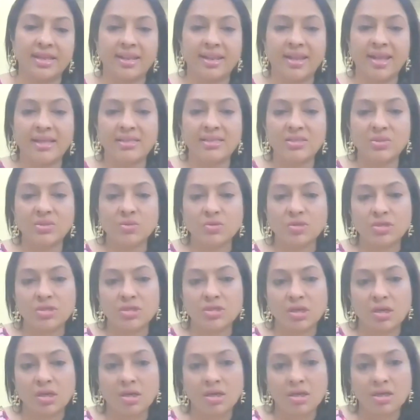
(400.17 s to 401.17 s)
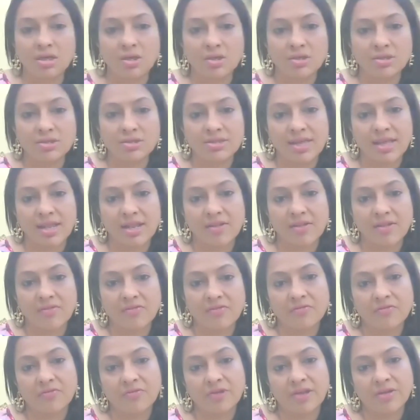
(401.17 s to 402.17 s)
And as you turn yourself